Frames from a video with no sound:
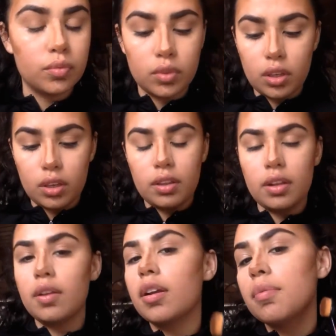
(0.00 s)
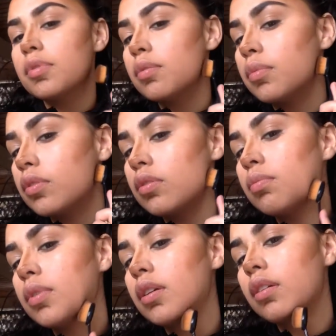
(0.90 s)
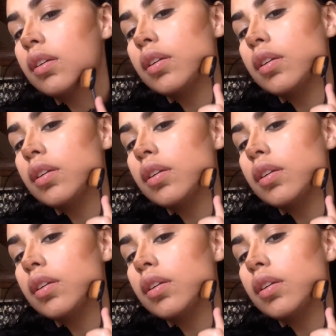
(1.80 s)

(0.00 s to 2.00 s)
Okay, then I grab some into my